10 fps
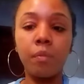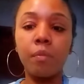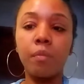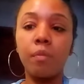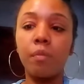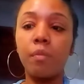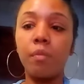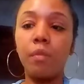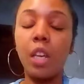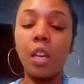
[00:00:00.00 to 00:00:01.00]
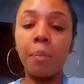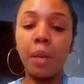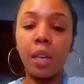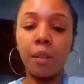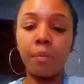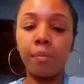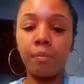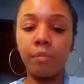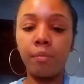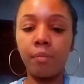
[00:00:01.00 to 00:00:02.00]
And somebody's concerned about
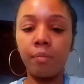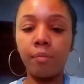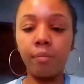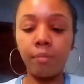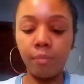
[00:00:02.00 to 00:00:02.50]
this.